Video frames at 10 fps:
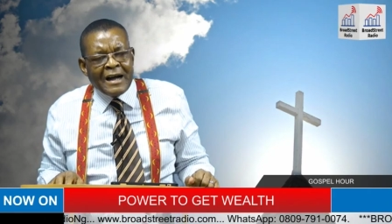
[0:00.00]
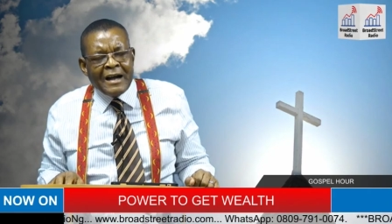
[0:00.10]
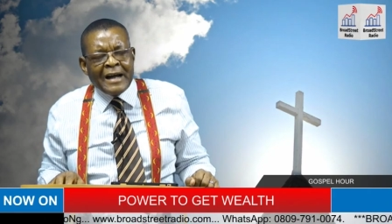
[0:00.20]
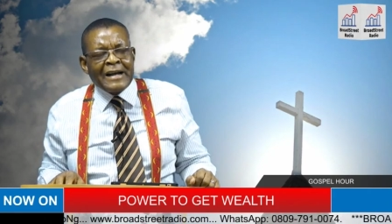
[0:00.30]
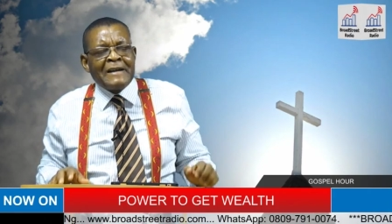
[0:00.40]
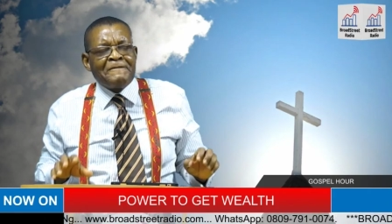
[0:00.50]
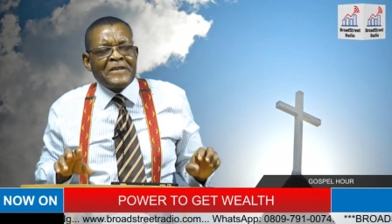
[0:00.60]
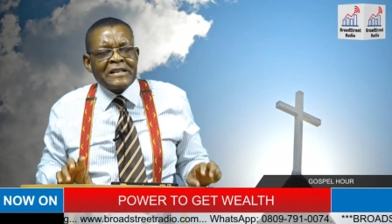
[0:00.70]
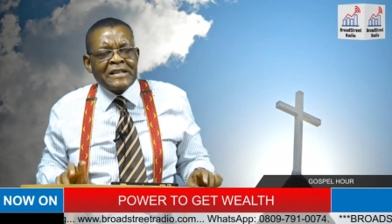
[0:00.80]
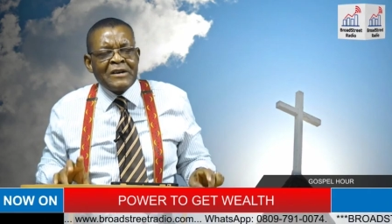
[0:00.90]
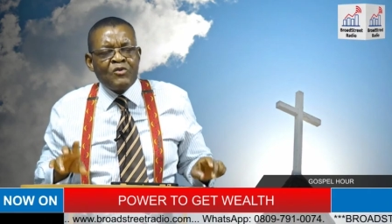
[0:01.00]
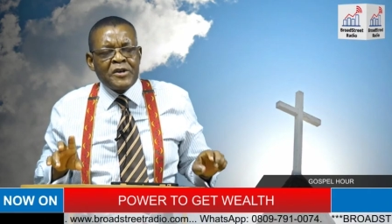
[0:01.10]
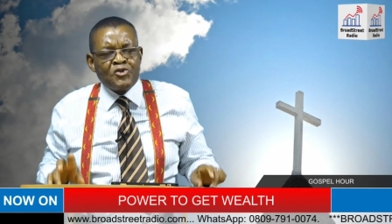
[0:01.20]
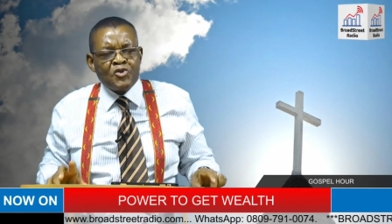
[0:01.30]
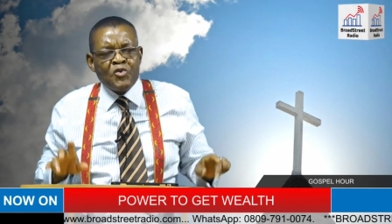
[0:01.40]
And everything we
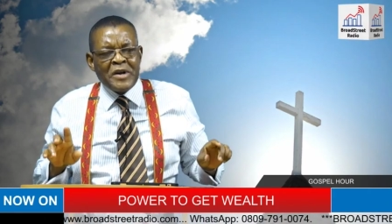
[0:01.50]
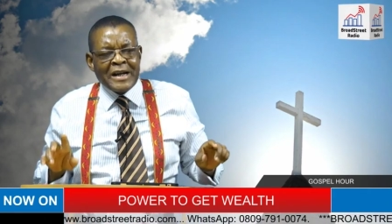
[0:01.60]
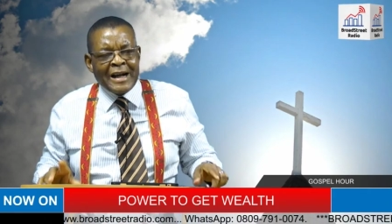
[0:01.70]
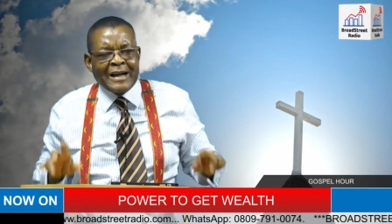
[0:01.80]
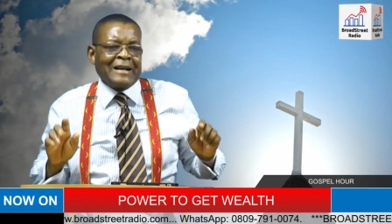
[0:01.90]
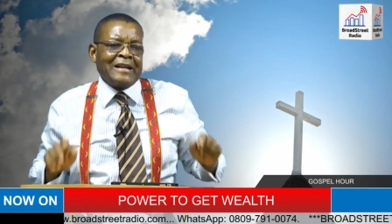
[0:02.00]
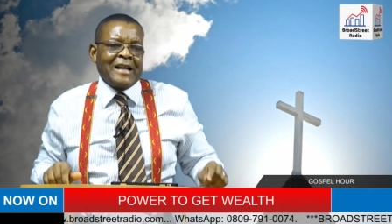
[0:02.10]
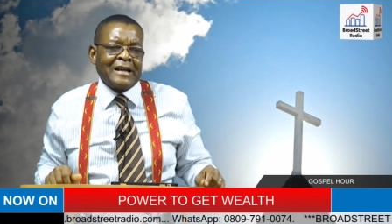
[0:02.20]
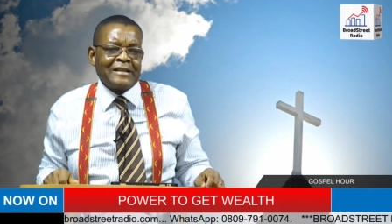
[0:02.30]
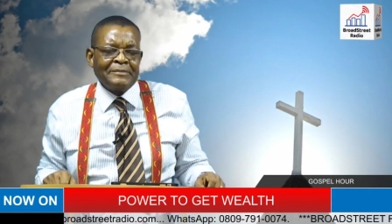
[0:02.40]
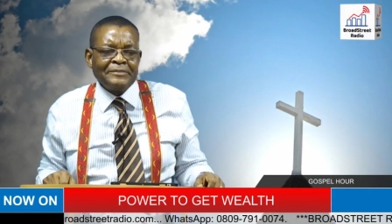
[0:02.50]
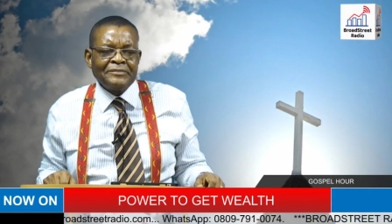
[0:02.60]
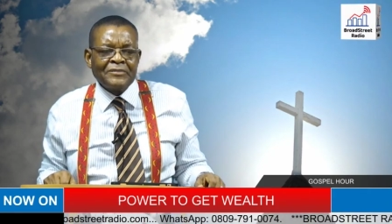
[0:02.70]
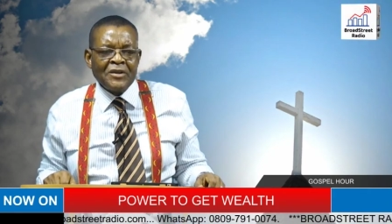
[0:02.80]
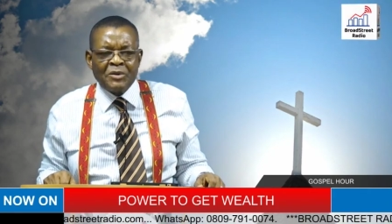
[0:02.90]
do, we get cleared.
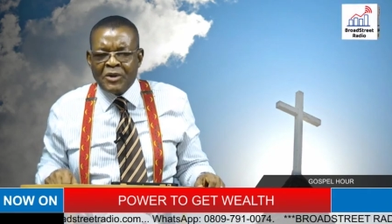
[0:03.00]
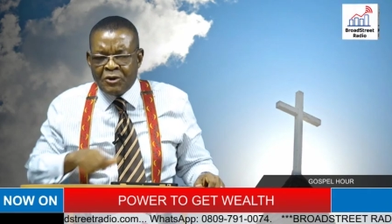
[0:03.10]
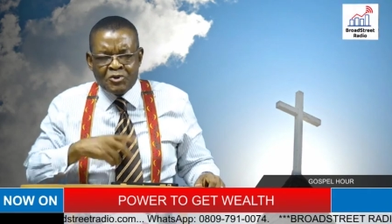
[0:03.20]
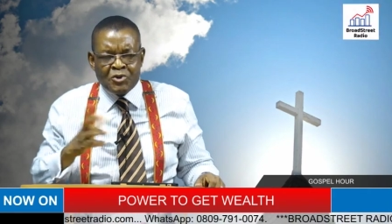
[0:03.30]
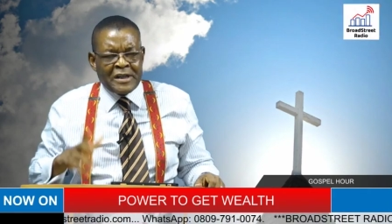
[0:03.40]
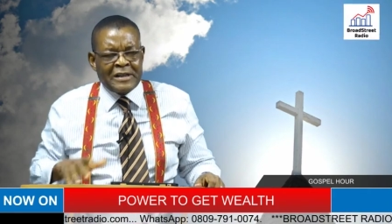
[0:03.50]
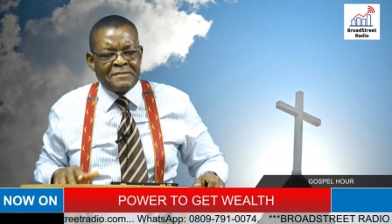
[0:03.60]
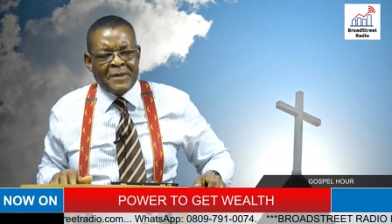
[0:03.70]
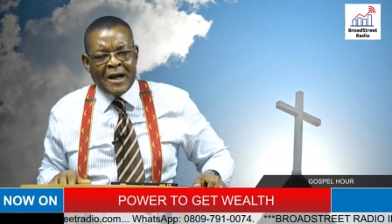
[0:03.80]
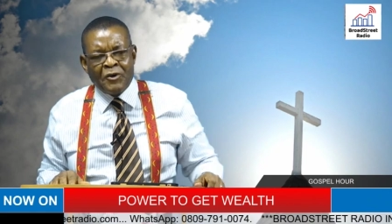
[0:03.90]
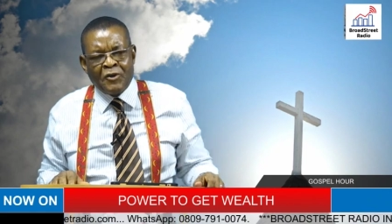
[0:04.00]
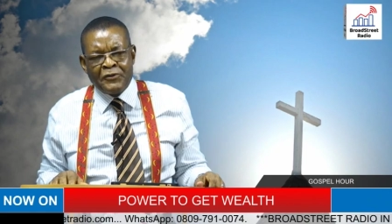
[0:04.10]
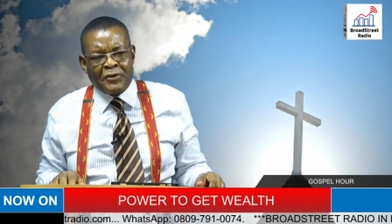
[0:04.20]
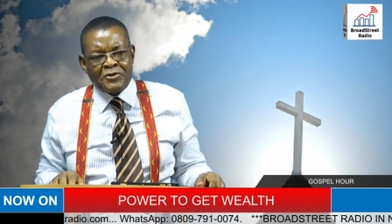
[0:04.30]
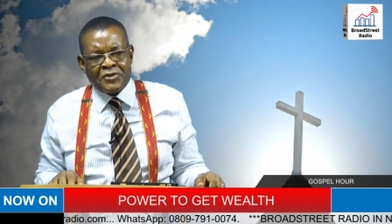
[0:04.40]
We don't do things by our own
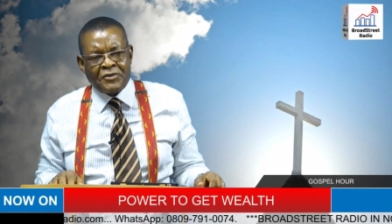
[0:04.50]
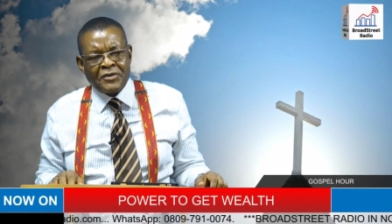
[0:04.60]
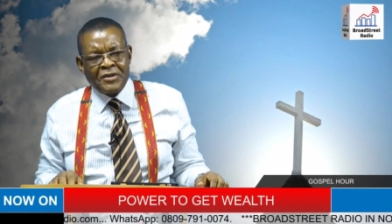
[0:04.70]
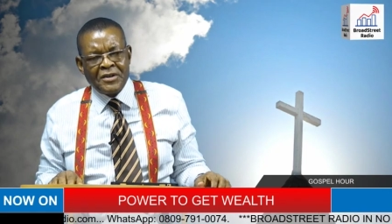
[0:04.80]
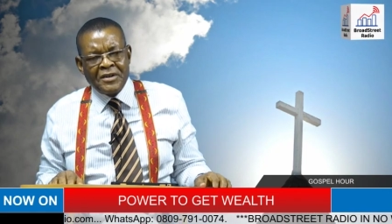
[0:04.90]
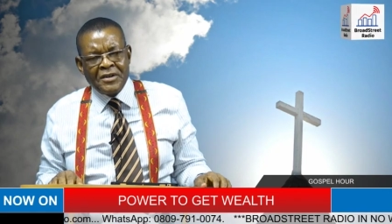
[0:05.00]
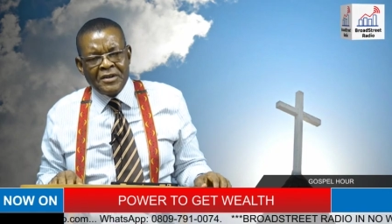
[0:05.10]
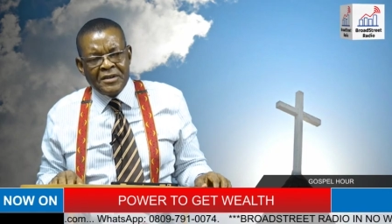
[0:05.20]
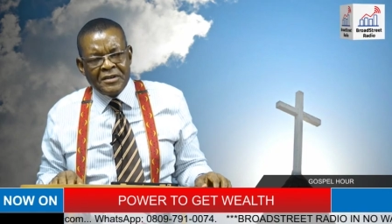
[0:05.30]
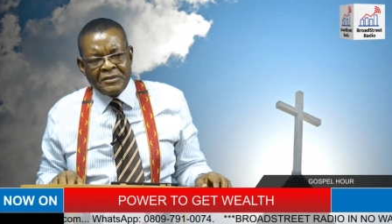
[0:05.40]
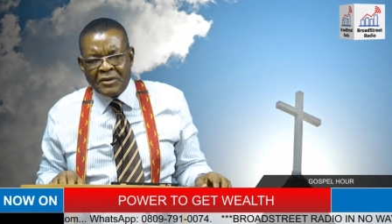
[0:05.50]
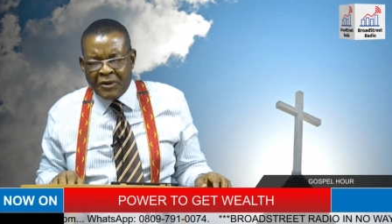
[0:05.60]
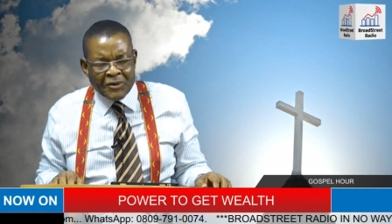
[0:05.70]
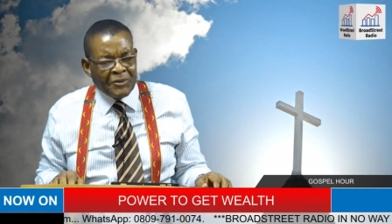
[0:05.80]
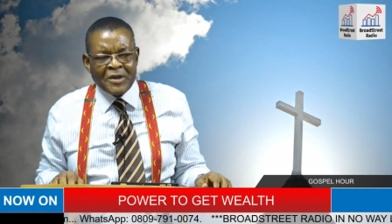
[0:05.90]
volition.
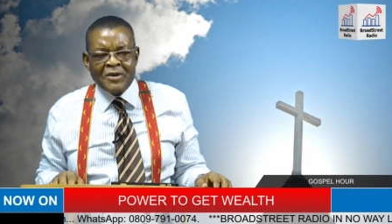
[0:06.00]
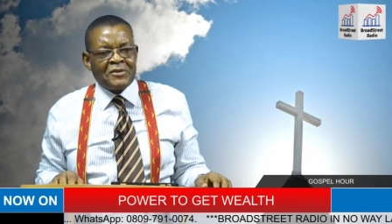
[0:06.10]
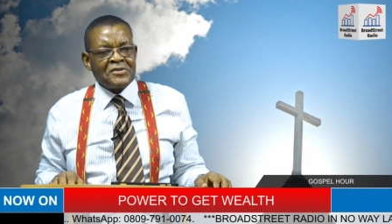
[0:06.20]
No, we don't.